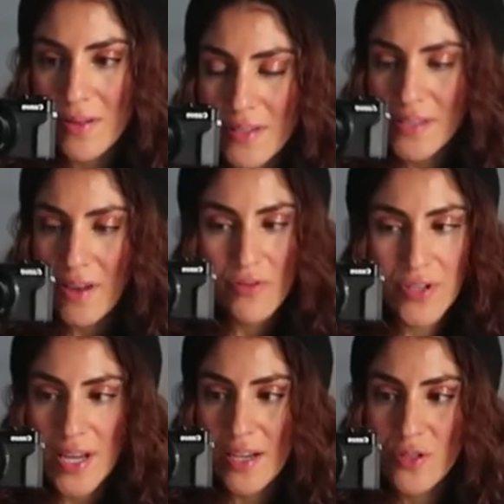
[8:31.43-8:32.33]
these
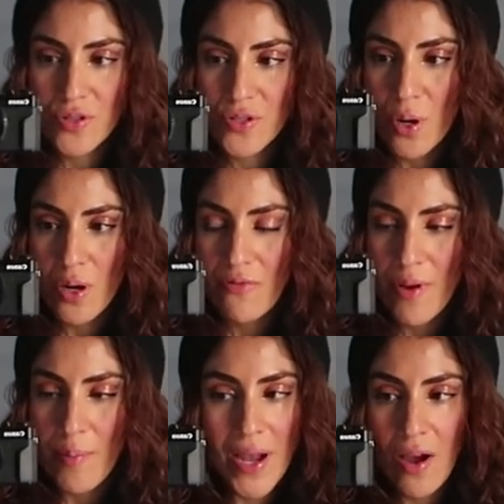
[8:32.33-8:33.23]
every day, so sorry if
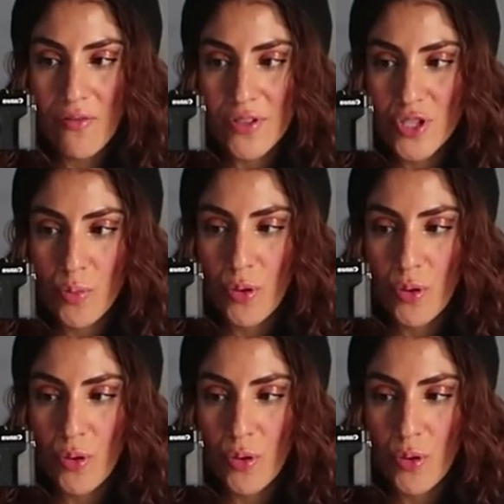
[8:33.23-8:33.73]
my outfits are